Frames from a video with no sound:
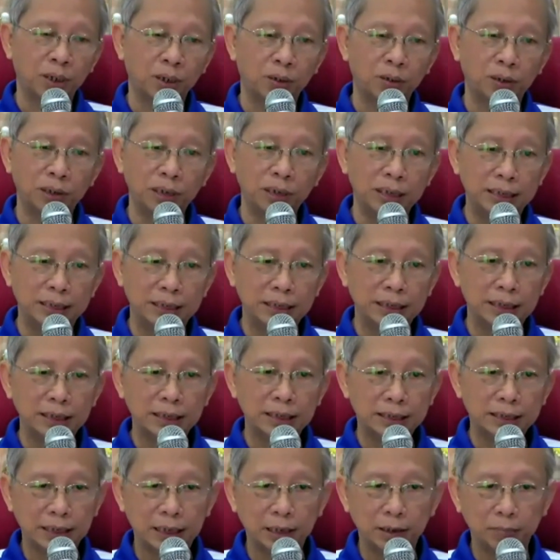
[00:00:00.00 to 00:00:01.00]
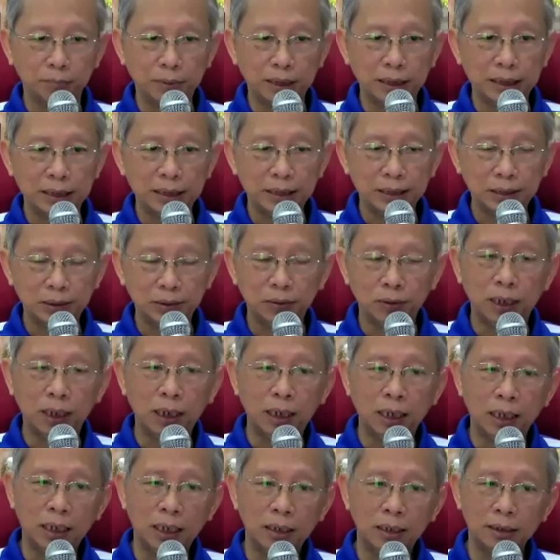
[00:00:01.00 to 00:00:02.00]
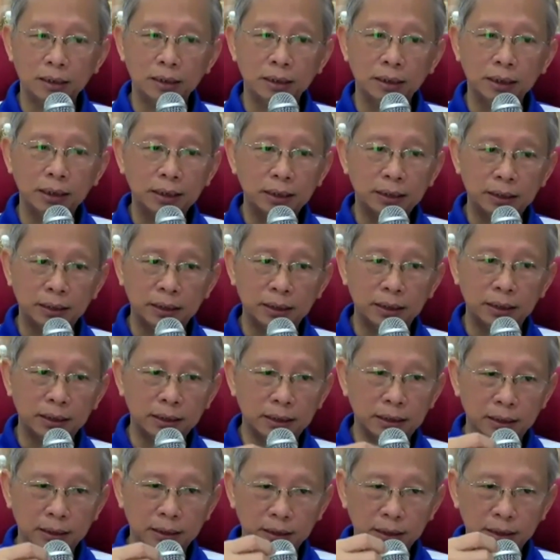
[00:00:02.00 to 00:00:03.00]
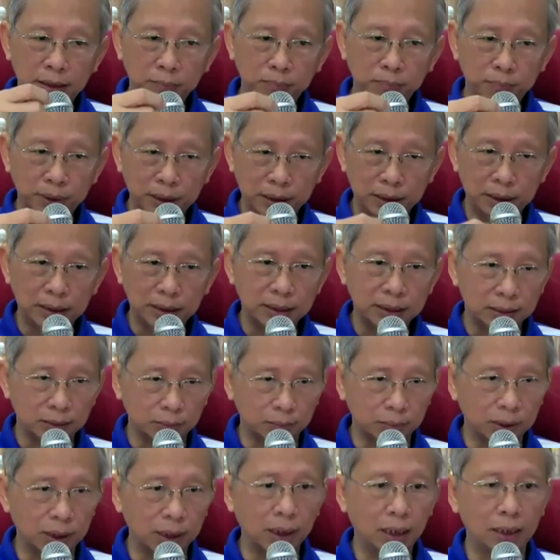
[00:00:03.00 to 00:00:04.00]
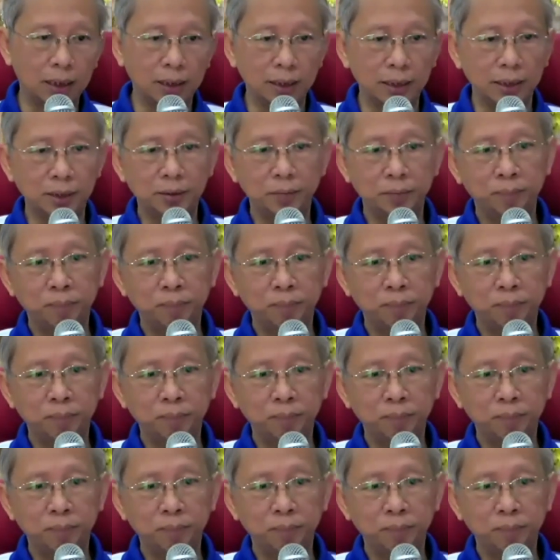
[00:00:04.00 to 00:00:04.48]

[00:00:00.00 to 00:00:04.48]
Conditioned state means you are already deep in samadhi.